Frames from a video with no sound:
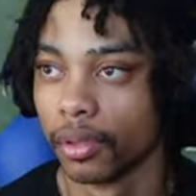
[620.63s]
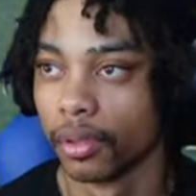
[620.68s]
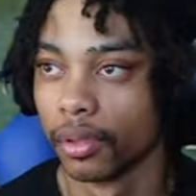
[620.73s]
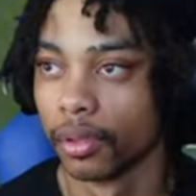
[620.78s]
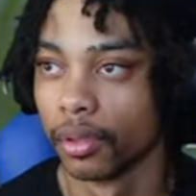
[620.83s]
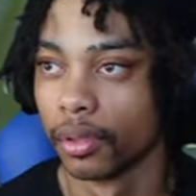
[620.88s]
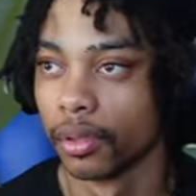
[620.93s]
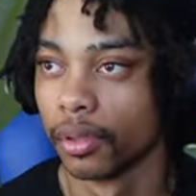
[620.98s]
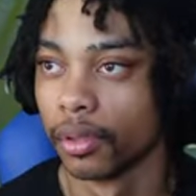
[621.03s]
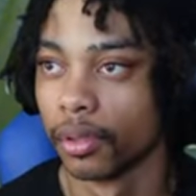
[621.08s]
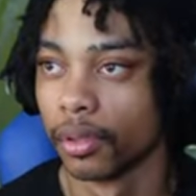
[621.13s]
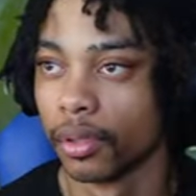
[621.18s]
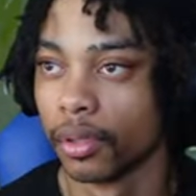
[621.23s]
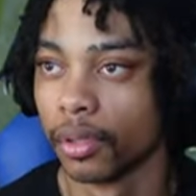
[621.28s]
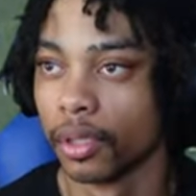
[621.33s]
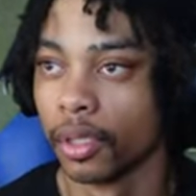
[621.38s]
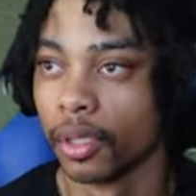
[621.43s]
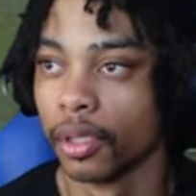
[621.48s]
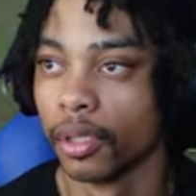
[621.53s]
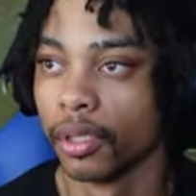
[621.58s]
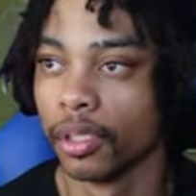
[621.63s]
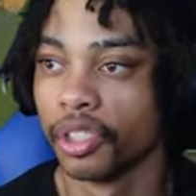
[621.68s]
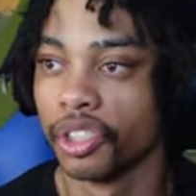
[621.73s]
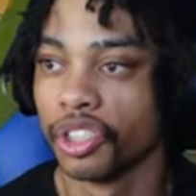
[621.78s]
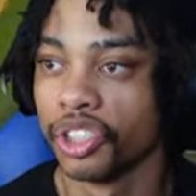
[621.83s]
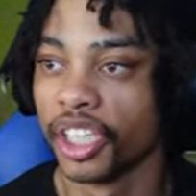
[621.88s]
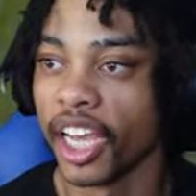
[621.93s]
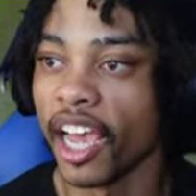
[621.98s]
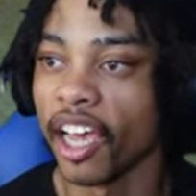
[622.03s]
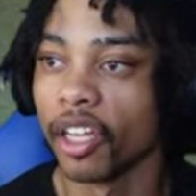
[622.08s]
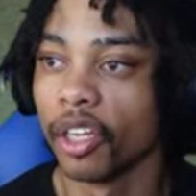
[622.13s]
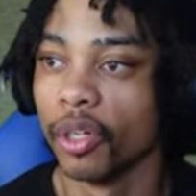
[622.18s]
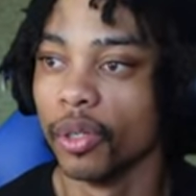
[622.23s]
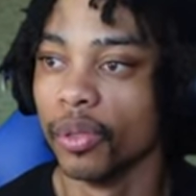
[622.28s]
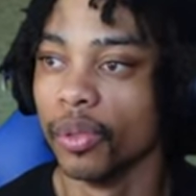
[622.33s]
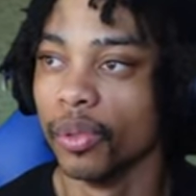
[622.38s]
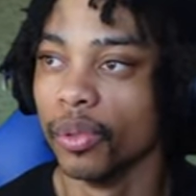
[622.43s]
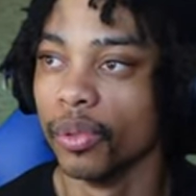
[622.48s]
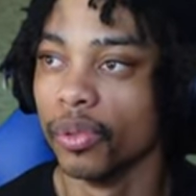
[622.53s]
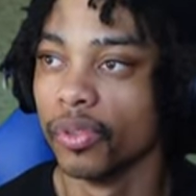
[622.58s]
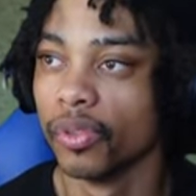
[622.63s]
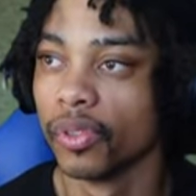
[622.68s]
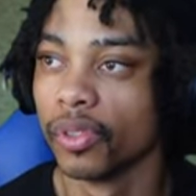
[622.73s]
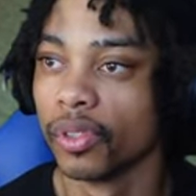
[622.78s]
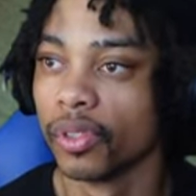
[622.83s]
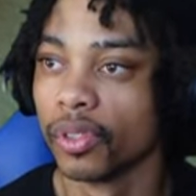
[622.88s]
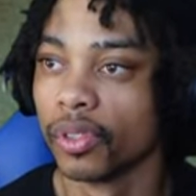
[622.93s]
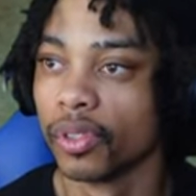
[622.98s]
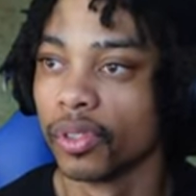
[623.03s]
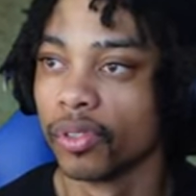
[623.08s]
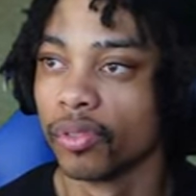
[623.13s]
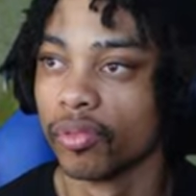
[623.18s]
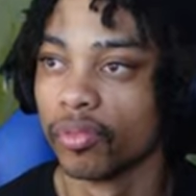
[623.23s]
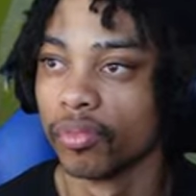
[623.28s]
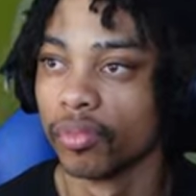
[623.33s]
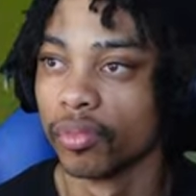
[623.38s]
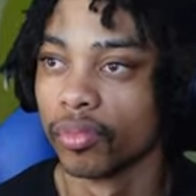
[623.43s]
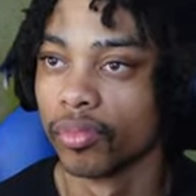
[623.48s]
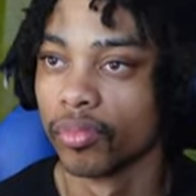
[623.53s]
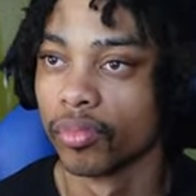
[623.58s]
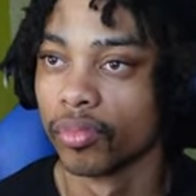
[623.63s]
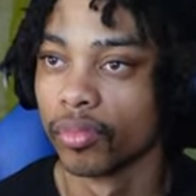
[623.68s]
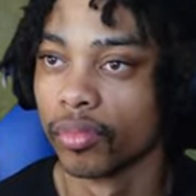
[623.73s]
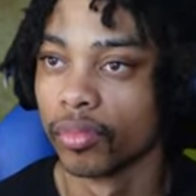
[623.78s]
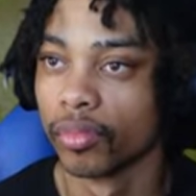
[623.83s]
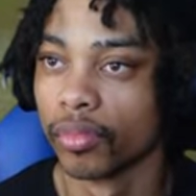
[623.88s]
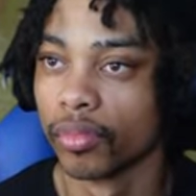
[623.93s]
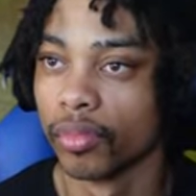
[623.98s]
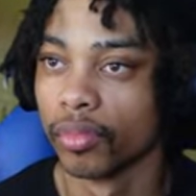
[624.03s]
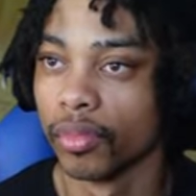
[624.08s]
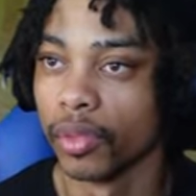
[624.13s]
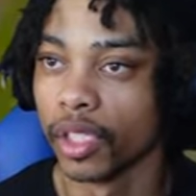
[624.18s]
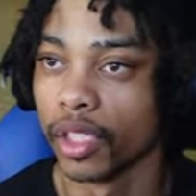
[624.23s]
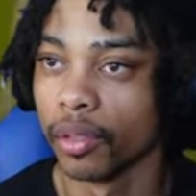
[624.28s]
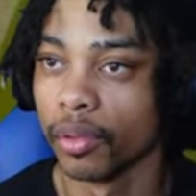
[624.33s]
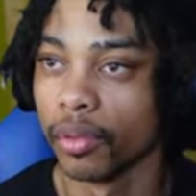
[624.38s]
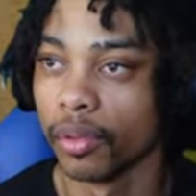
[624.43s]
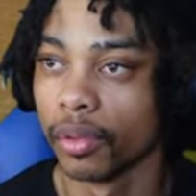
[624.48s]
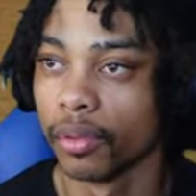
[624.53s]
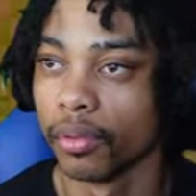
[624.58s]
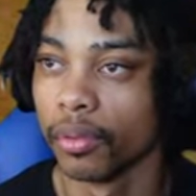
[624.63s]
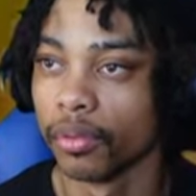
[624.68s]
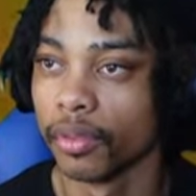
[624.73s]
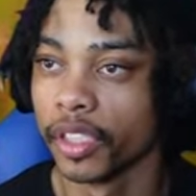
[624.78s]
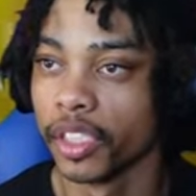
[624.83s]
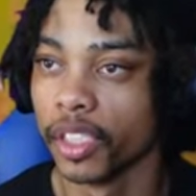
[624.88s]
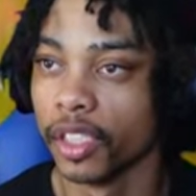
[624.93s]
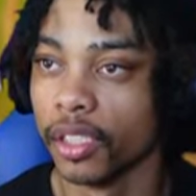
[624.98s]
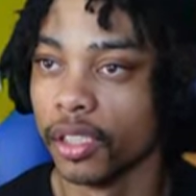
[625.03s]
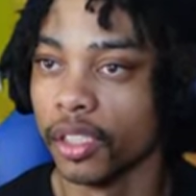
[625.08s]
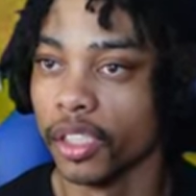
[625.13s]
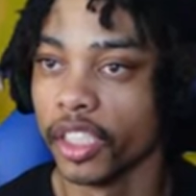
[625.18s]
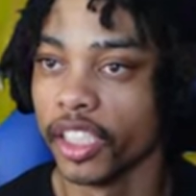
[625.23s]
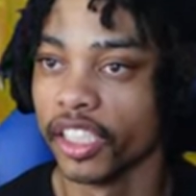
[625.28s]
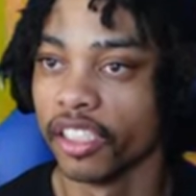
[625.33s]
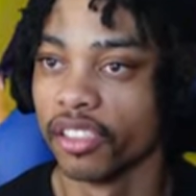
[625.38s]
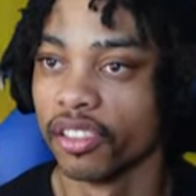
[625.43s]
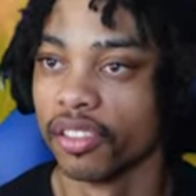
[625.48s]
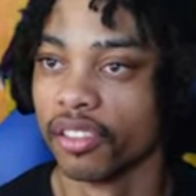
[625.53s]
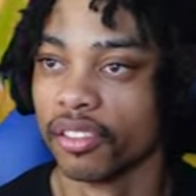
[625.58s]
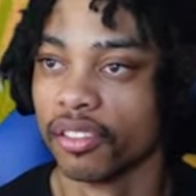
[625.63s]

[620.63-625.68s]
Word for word: The shallows. Nigga, we're, we're in the hood?